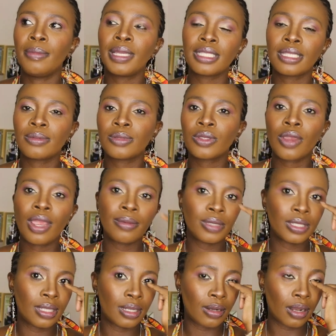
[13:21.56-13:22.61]
my
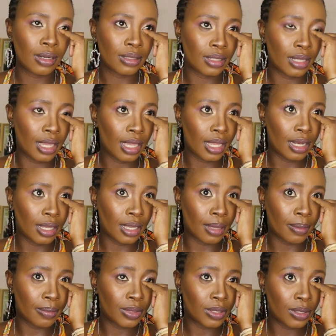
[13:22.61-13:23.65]
subscribers are not adding
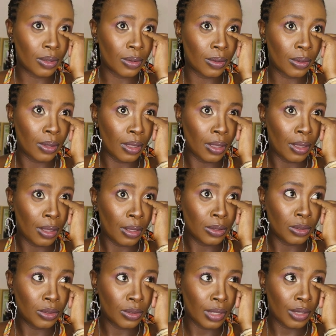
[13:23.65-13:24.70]
up. So
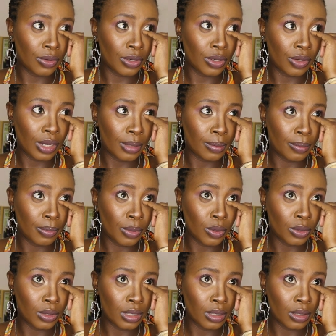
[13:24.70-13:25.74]
do I regret
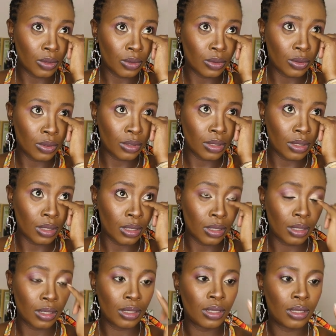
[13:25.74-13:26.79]
posting those?
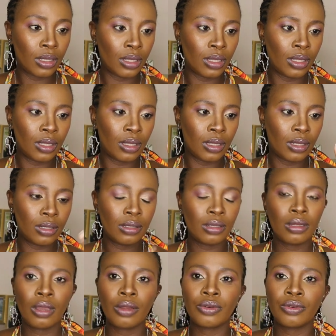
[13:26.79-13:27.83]

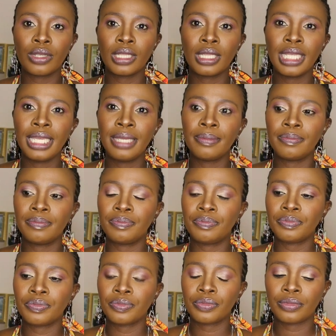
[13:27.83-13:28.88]
Not really.
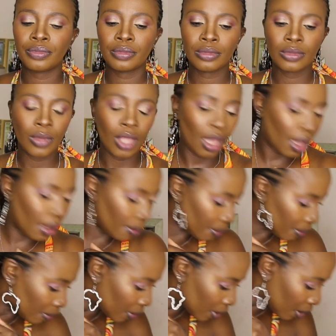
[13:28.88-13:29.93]

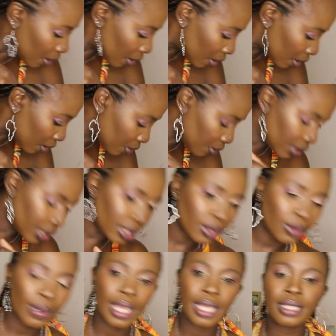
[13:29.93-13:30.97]
The
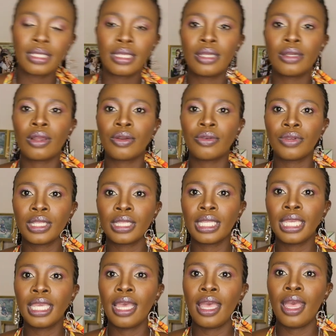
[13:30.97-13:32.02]
reason why I say not
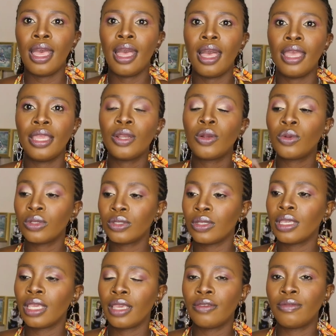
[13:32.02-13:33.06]
really, it
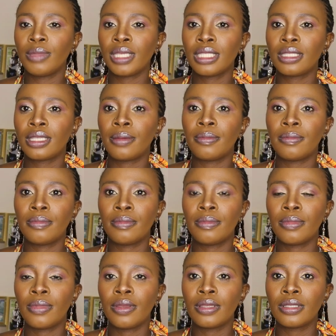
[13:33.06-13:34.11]
also gave me some
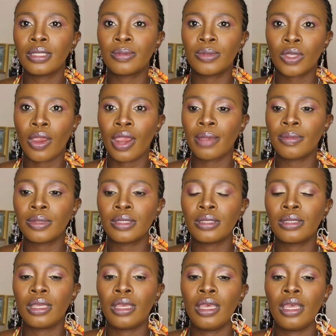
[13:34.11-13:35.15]

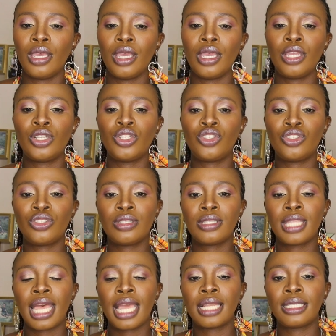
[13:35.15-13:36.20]
subscribers. It's
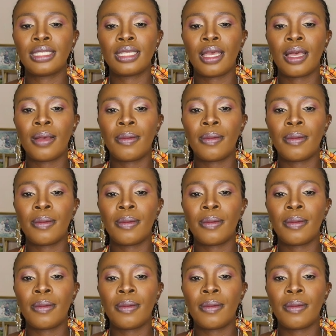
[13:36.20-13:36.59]
just that